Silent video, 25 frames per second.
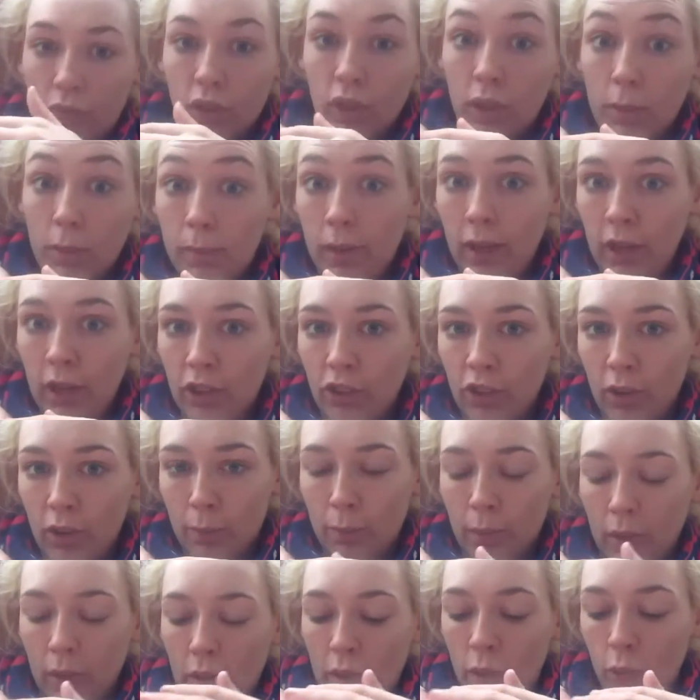fully blonde yet,
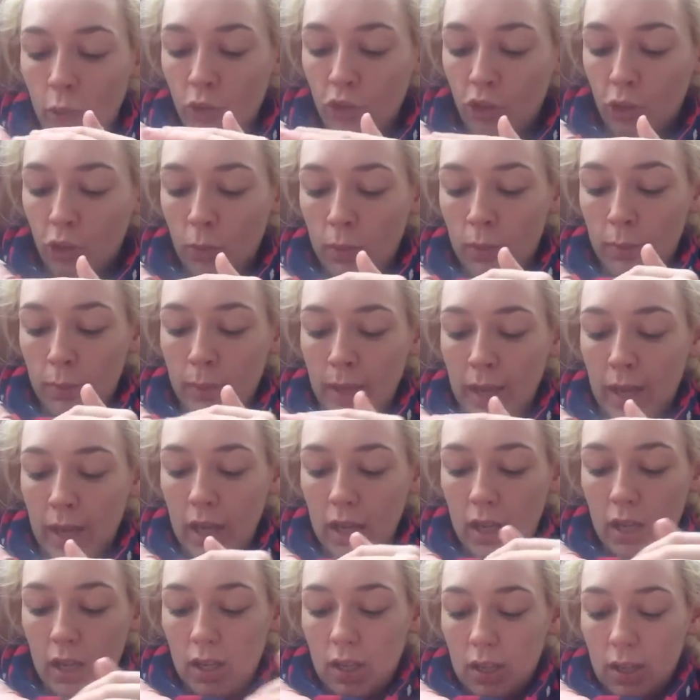but I know she will be.
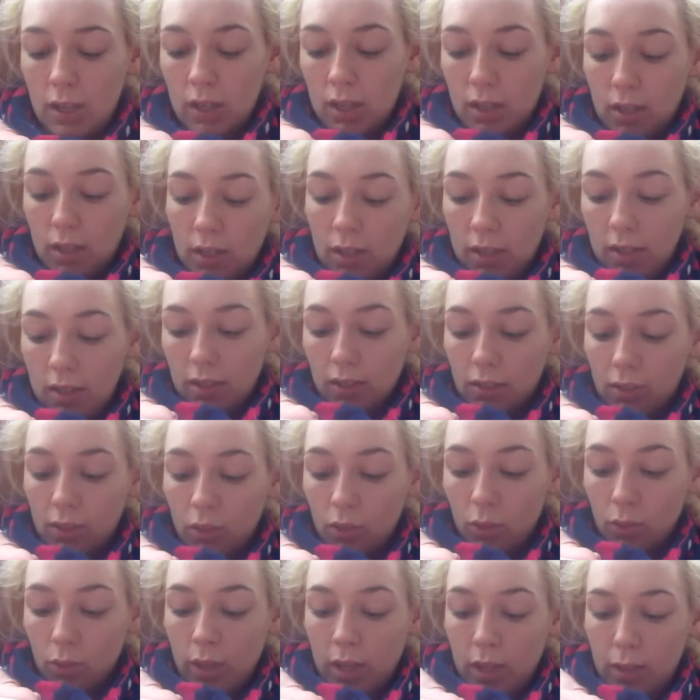
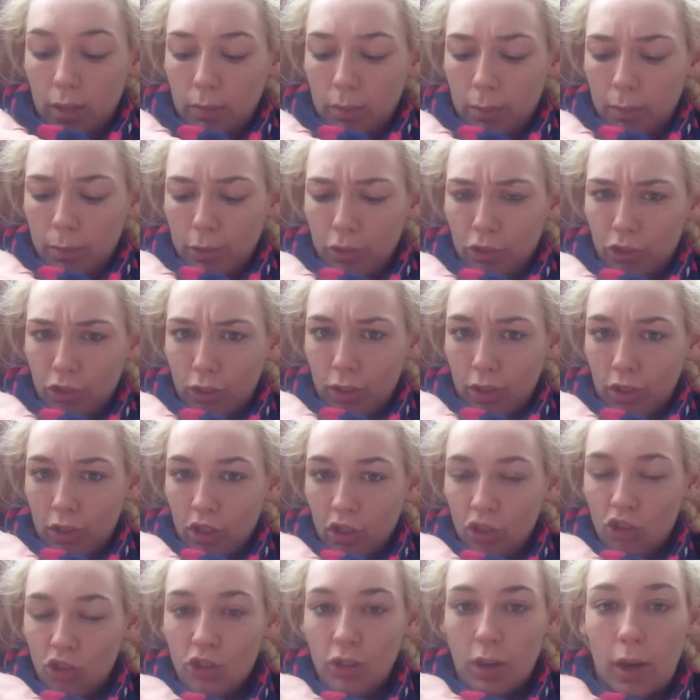So yeah, maybe I shouldn't
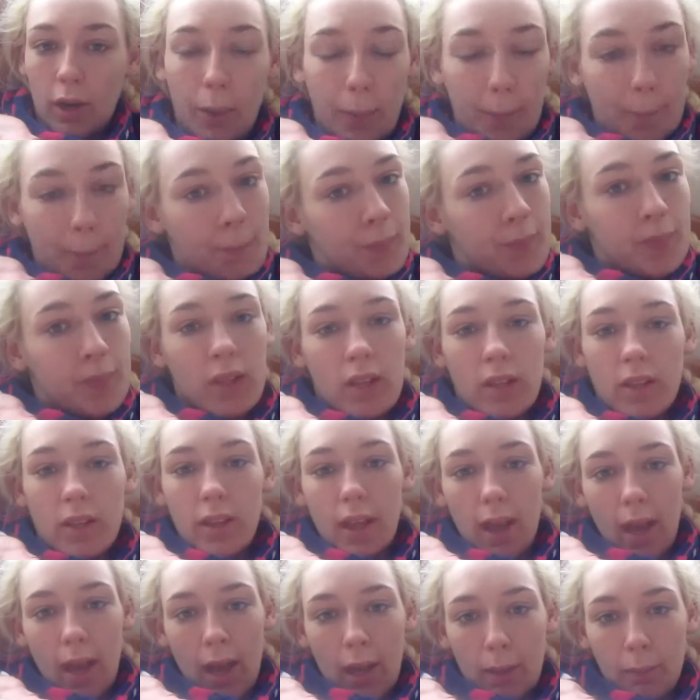have touched her.
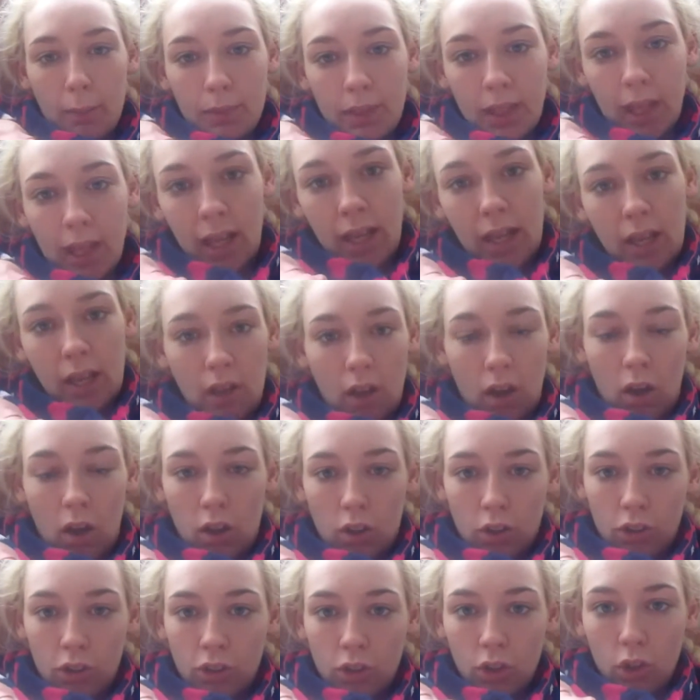The cake
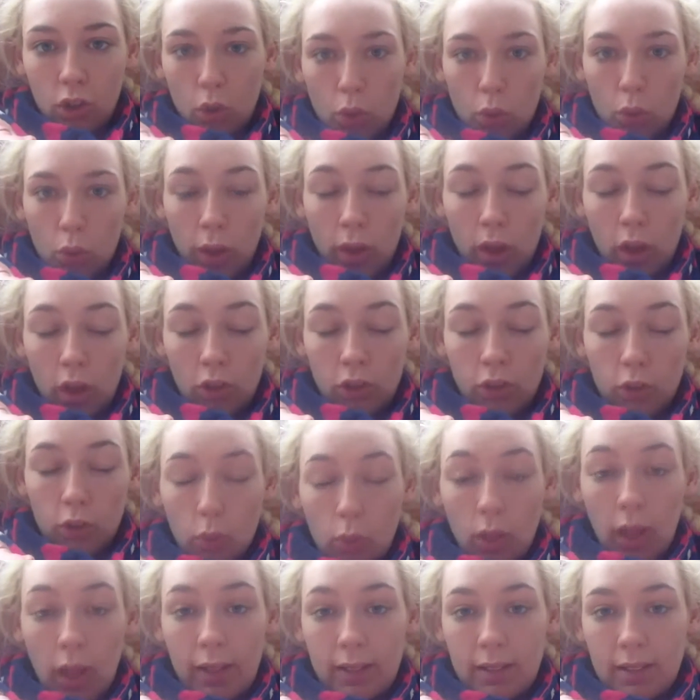also, I also
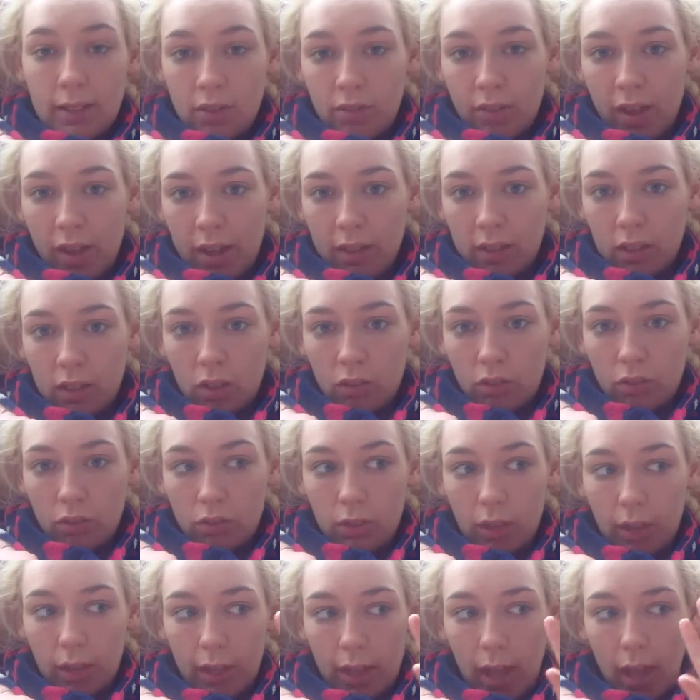like the fact
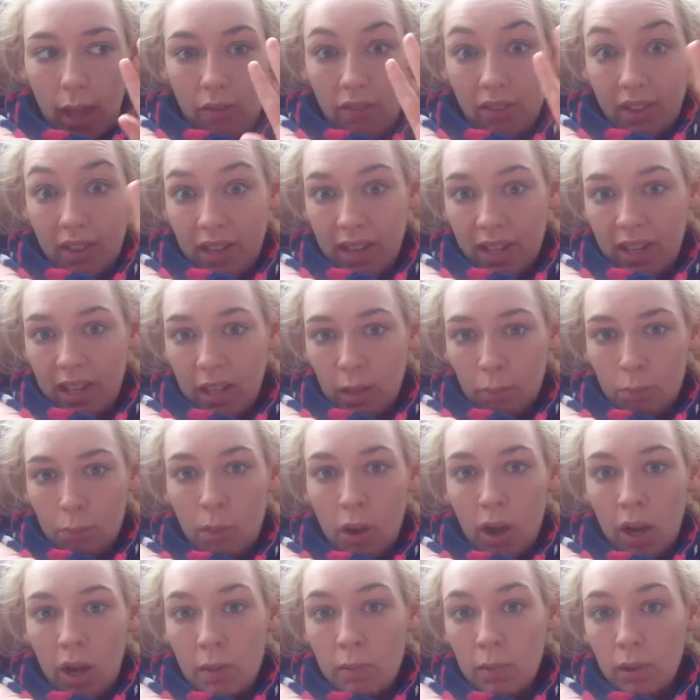of, like, having a little
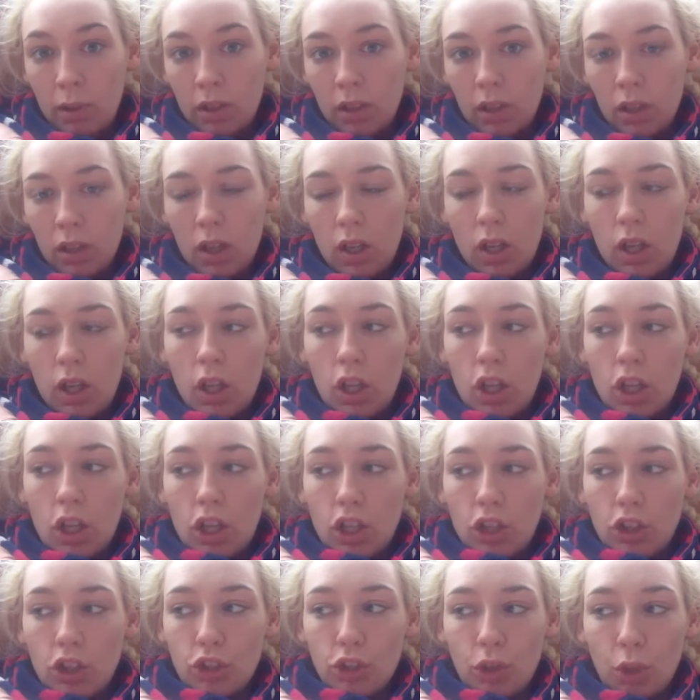Bible.
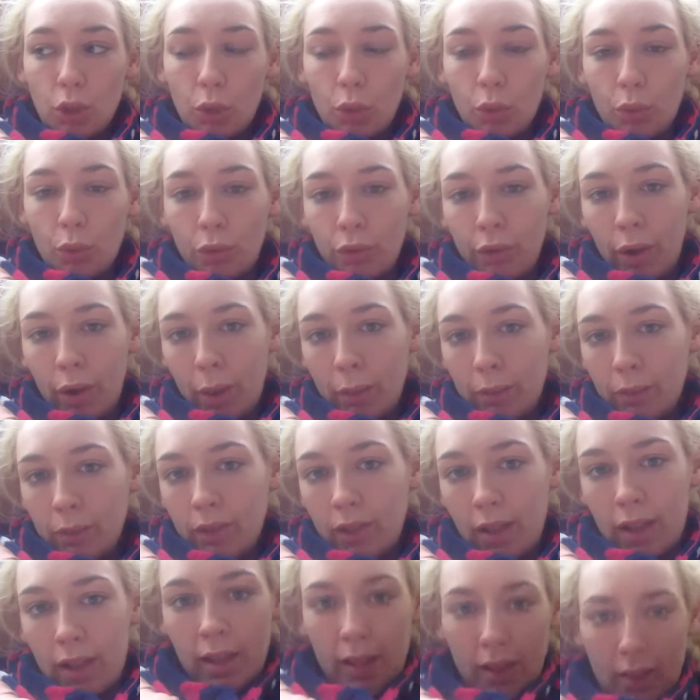So around
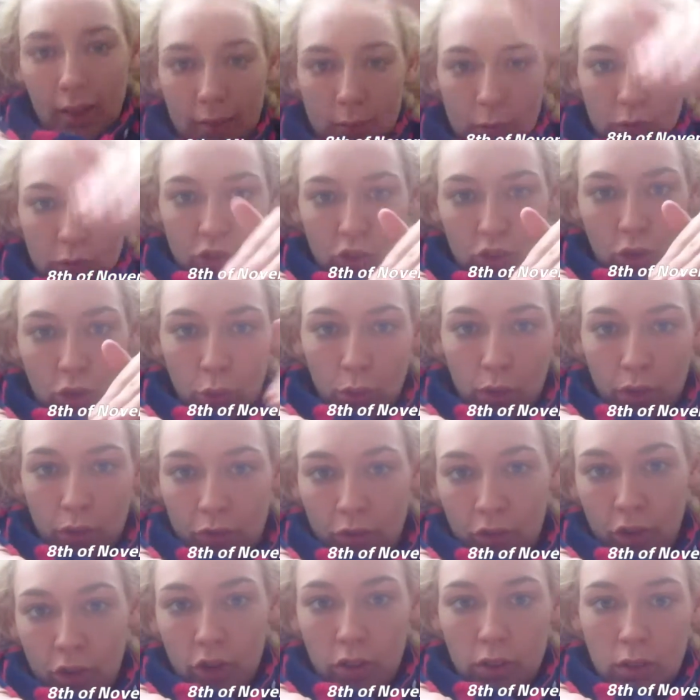the, you know, the
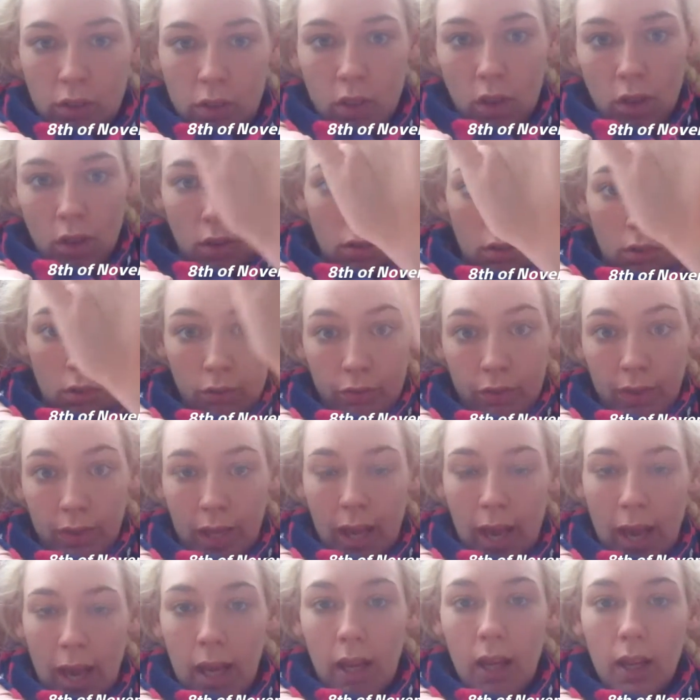front of the
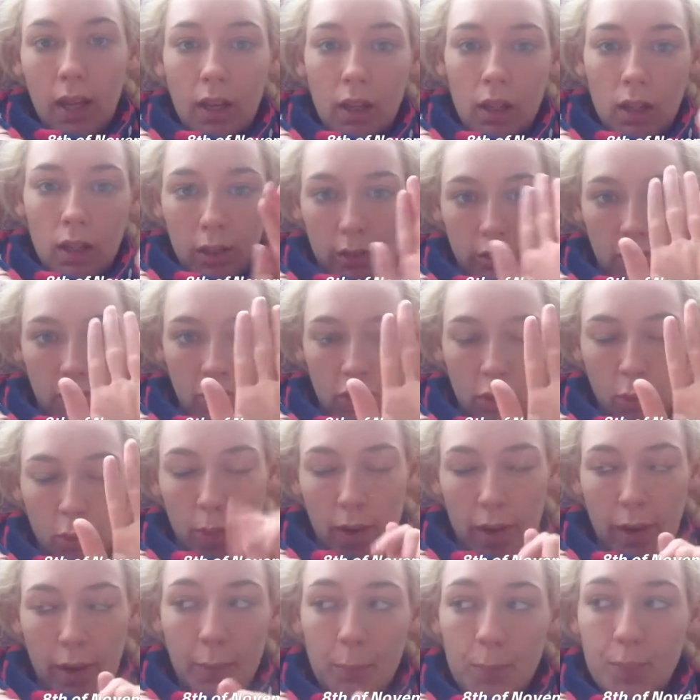cake, like the
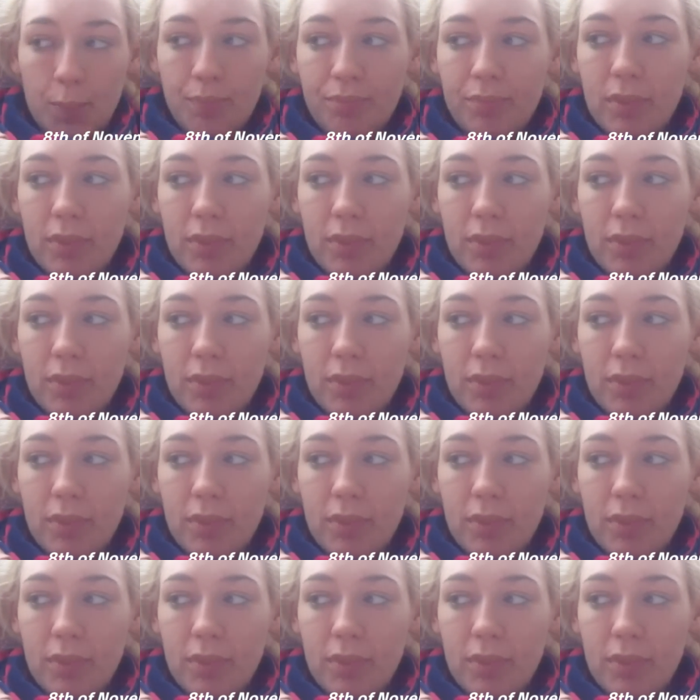square,